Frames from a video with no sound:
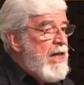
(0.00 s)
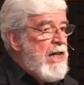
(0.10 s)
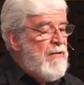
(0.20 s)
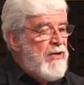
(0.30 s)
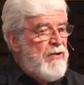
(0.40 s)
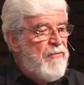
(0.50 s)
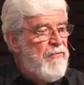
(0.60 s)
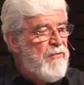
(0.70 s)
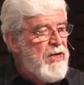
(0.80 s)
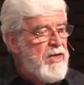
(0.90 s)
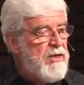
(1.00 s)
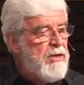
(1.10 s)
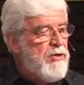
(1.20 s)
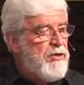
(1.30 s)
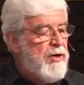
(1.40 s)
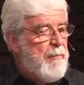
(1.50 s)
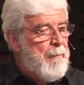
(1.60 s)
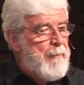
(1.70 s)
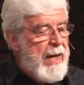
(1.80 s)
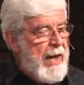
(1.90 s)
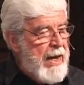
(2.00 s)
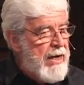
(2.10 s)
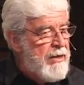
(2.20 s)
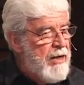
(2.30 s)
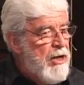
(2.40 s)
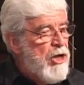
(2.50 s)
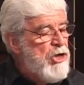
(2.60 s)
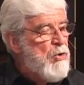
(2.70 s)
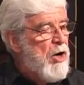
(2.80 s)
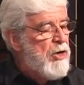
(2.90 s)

If it feels bad, you are